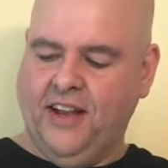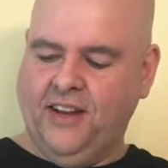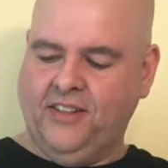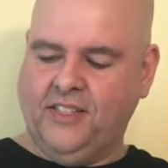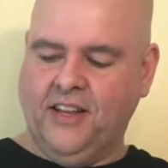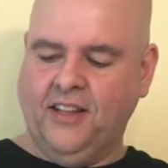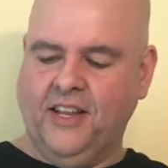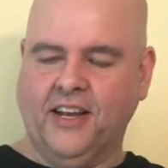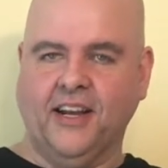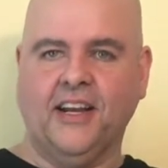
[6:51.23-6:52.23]
It's not
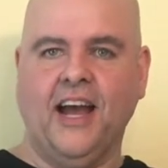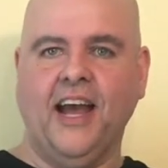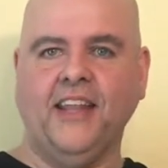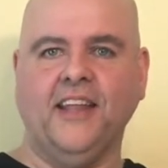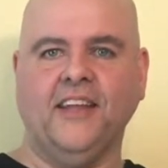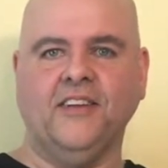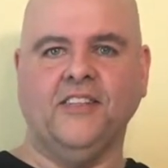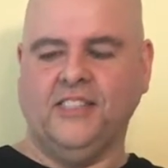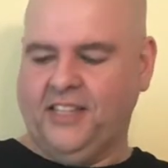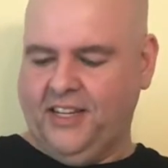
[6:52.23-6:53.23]
like a kind that you
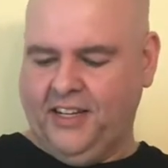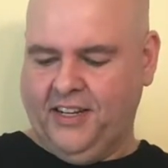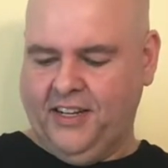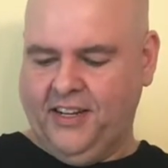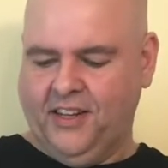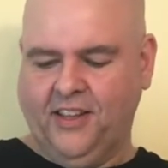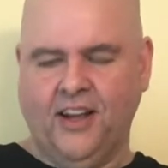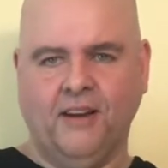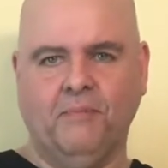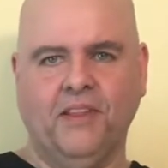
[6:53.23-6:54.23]
see in a
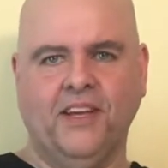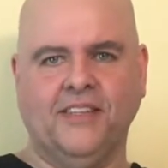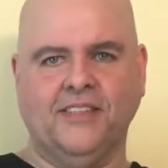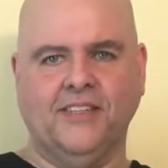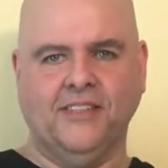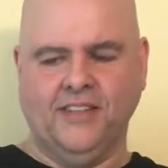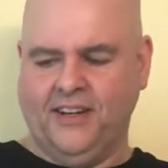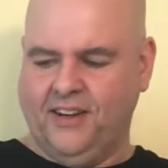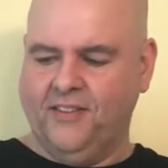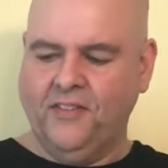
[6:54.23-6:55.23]
lot of places, you know.